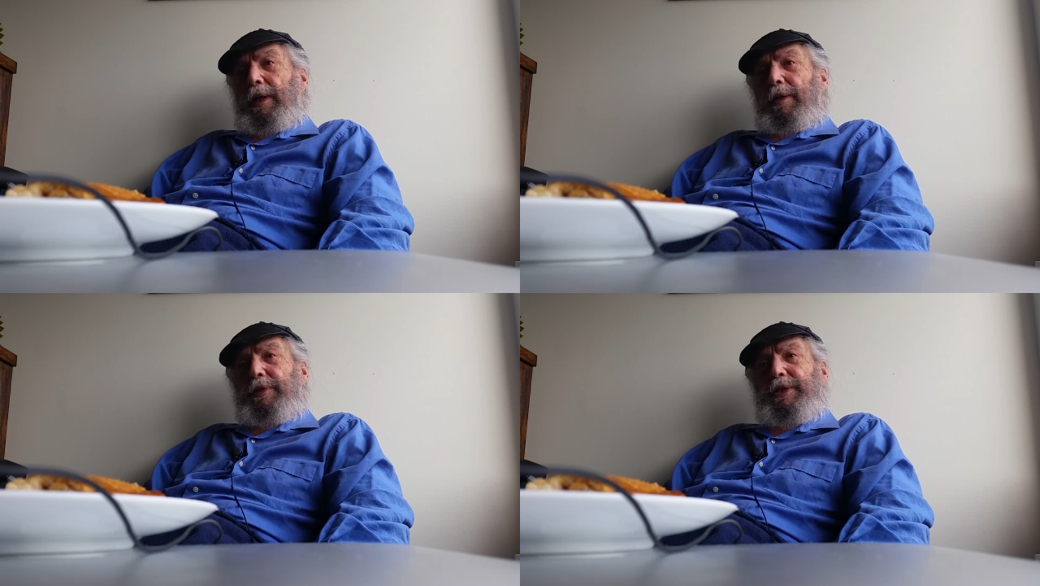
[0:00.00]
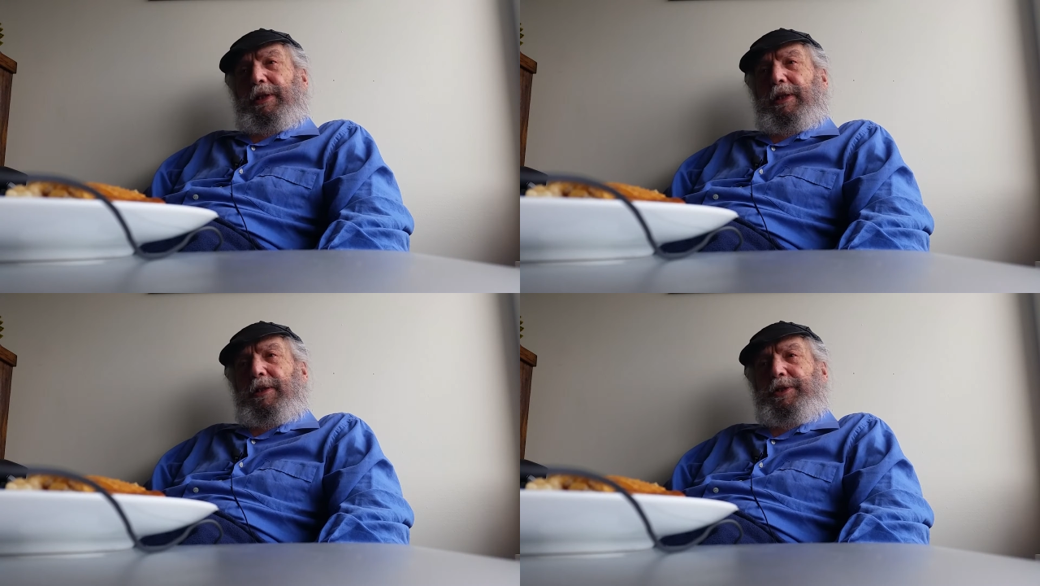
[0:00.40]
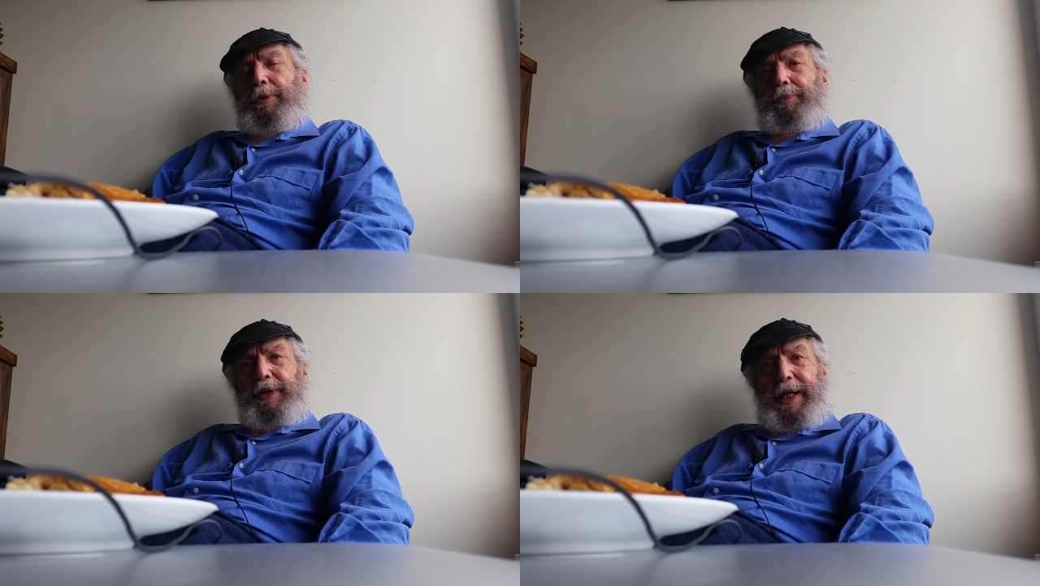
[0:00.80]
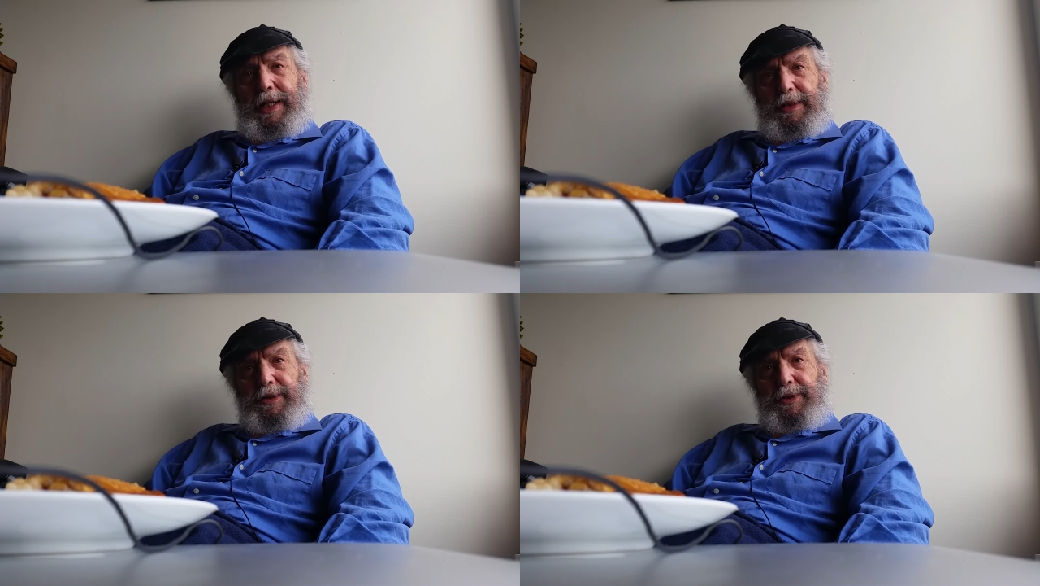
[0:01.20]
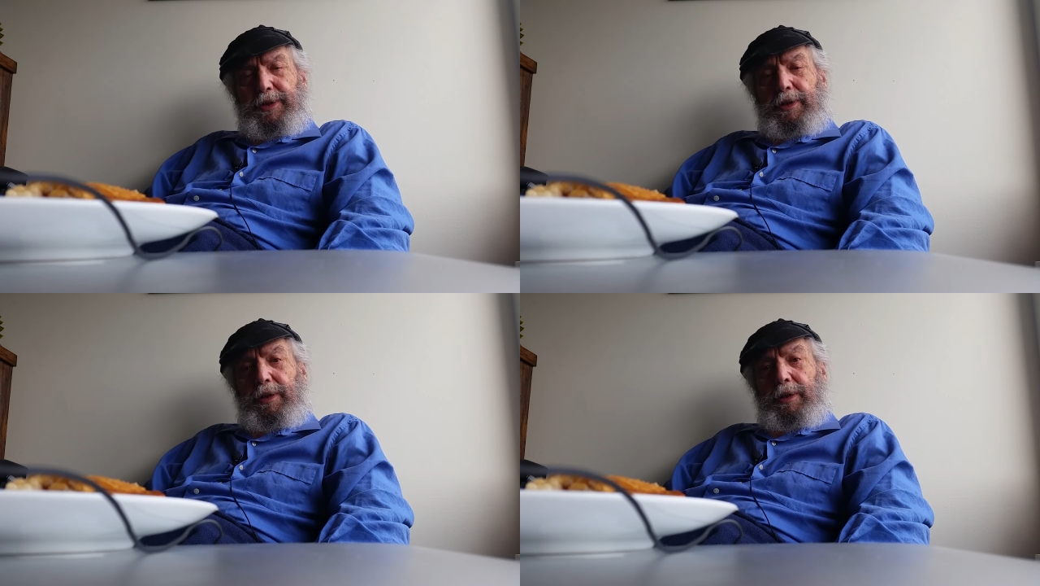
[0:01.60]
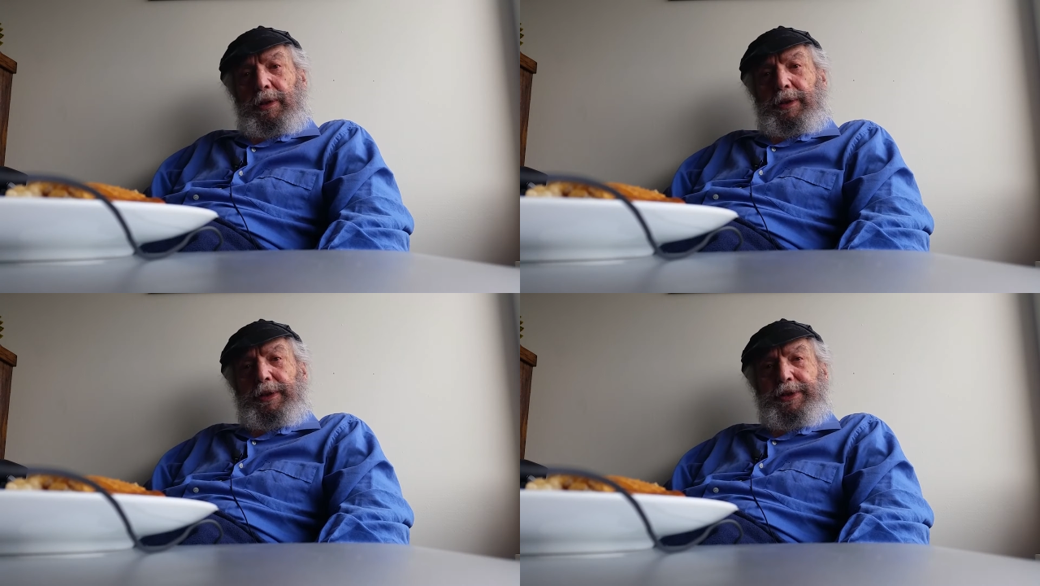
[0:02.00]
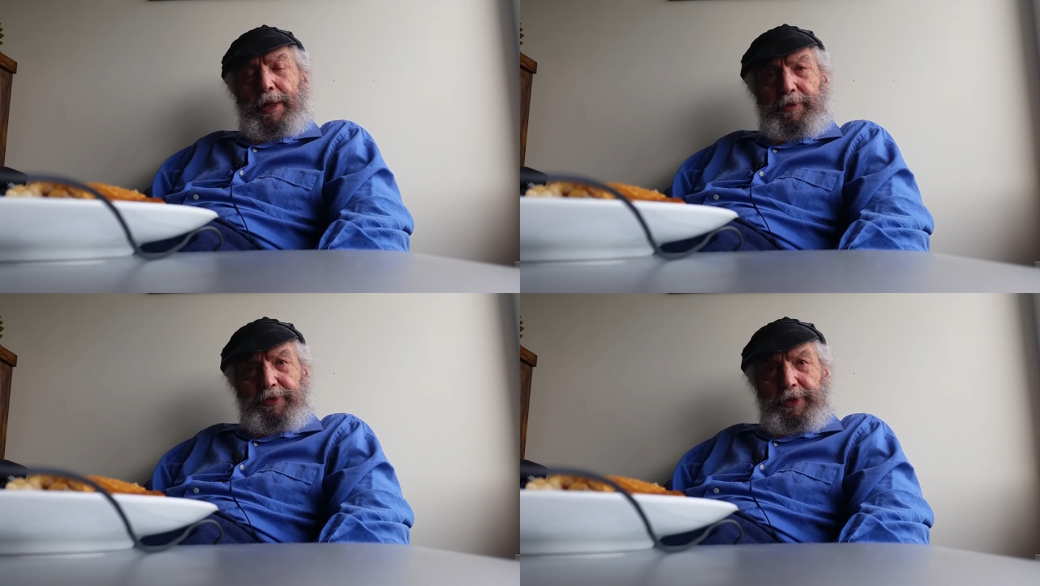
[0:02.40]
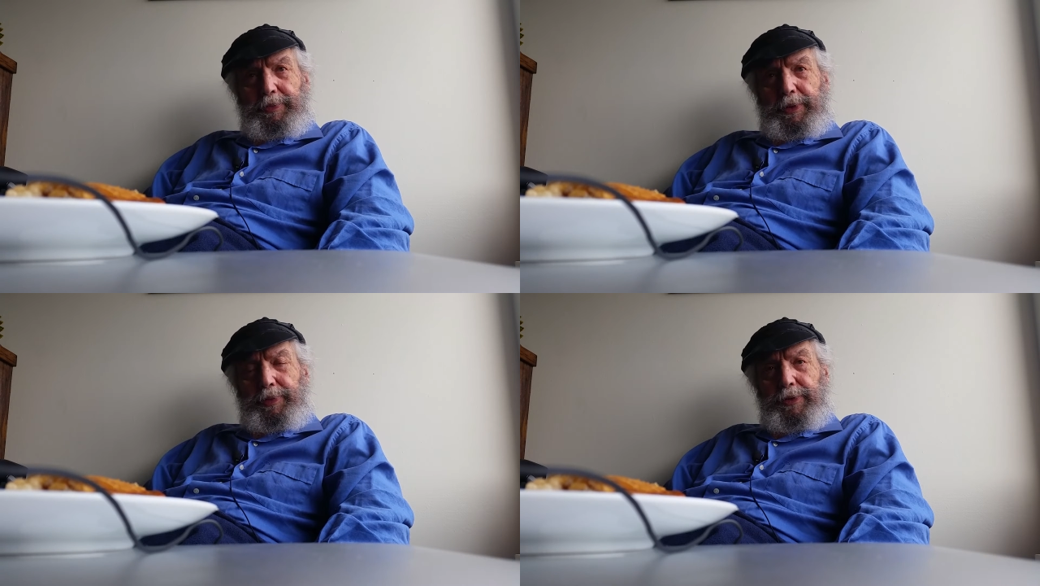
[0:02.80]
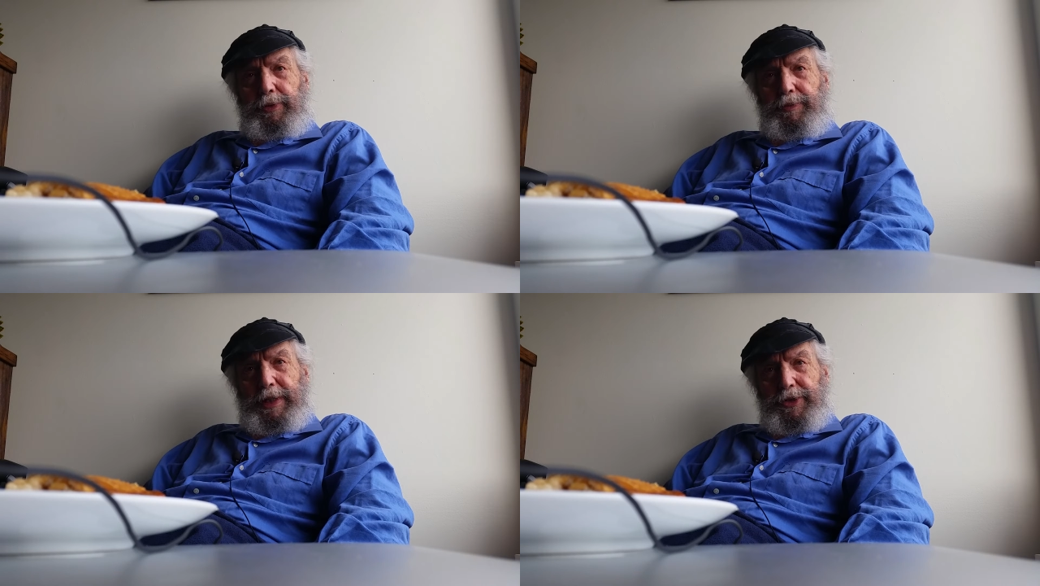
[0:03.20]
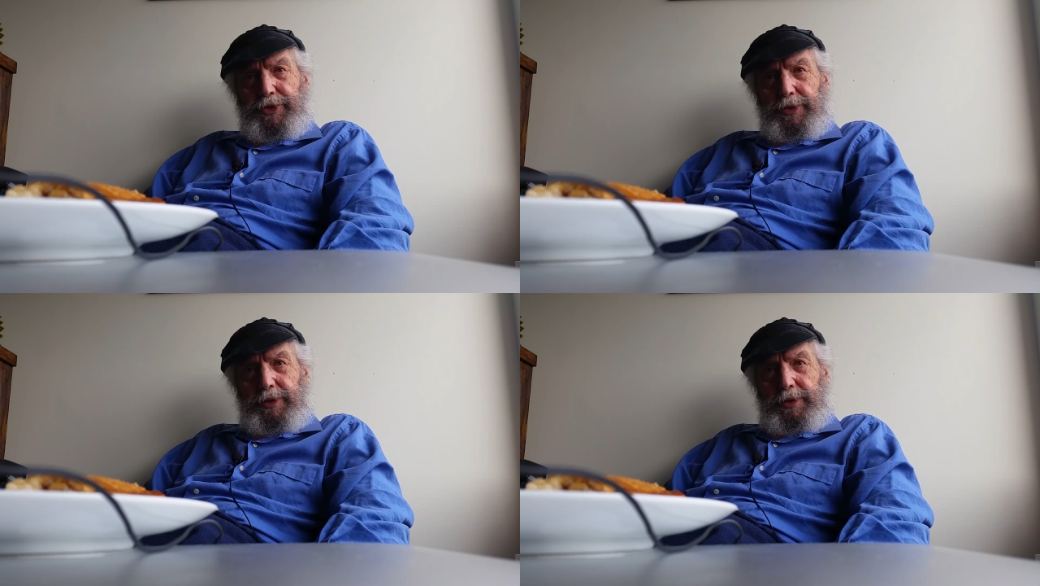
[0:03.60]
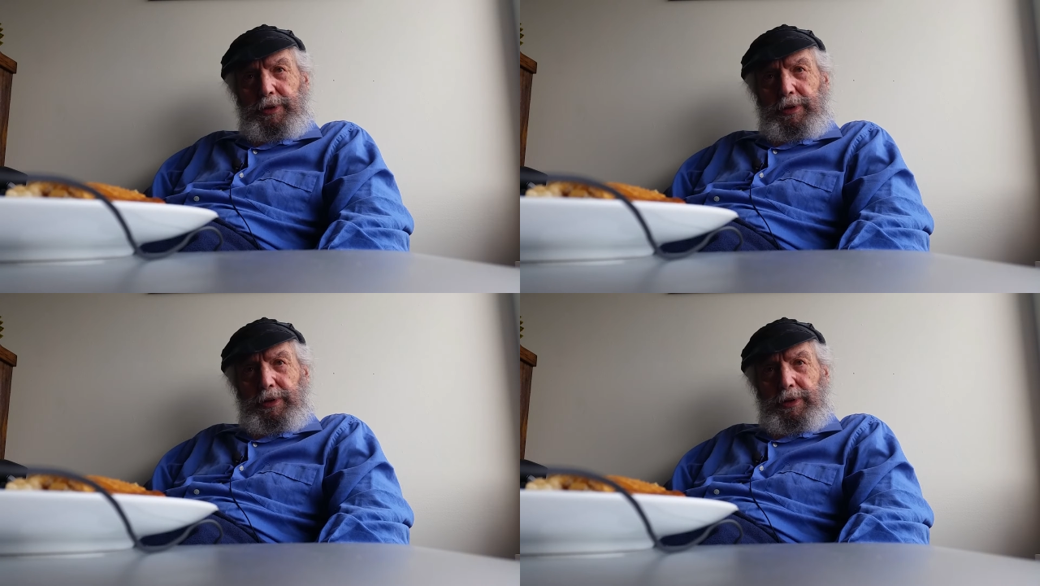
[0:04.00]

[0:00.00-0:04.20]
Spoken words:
I was a little surprised that some of the people you mentioned,